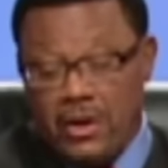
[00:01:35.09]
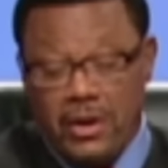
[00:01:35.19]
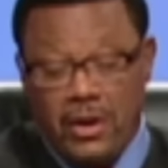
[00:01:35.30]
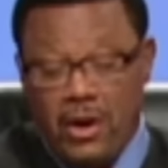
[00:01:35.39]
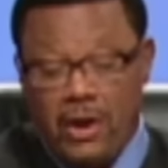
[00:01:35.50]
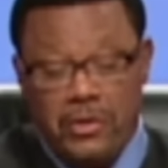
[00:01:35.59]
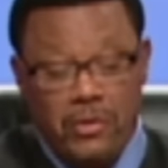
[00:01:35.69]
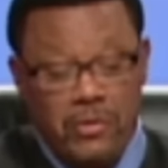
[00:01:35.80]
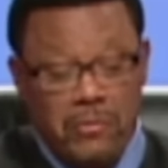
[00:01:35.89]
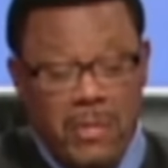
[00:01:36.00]
couldn't call
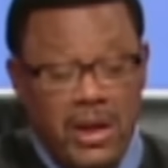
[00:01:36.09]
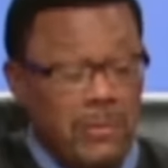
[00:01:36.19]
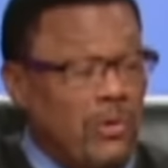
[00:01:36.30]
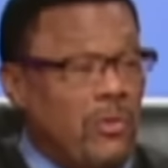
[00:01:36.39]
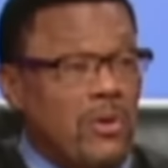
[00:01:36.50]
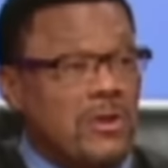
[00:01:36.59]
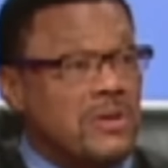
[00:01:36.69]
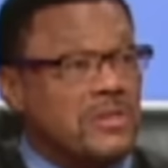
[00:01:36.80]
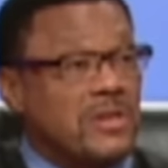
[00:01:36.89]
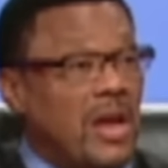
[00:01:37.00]
you, you made him a ward of
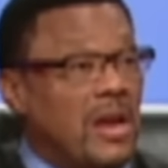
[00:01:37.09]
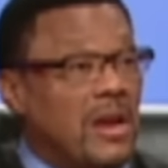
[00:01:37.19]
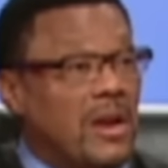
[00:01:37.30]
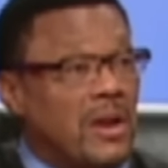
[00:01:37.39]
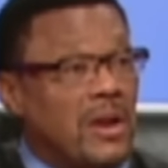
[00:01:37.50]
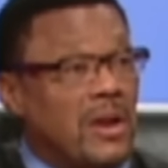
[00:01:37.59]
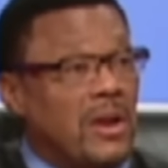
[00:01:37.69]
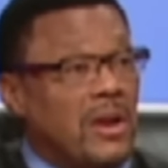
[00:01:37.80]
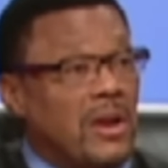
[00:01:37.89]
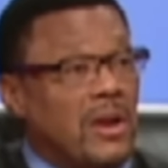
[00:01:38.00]
the state.
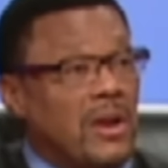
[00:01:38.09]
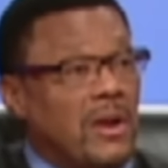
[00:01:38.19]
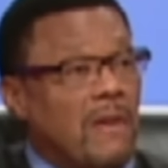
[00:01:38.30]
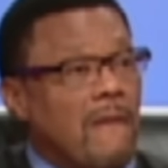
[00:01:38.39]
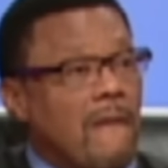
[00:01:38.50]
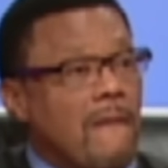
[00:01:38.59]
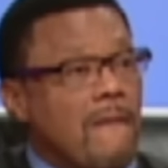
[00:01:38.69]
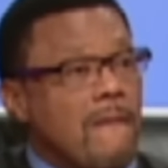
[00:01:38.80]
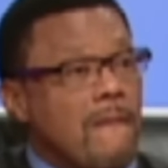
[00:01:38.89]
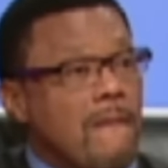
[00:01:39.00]
Uh,
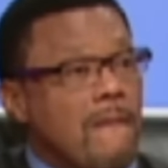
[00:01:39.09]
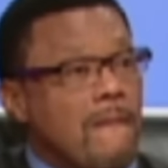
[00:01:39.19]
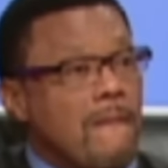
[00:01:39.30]
his